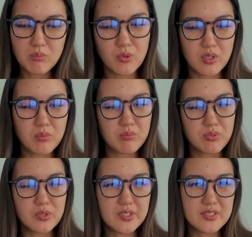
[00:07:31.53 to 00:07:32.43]
more
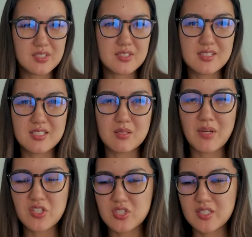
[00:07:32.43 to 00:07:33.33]
brutalist because it did
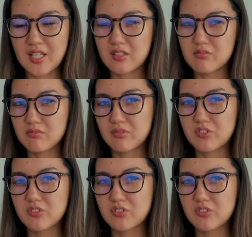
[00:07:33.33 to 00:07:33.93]
mention like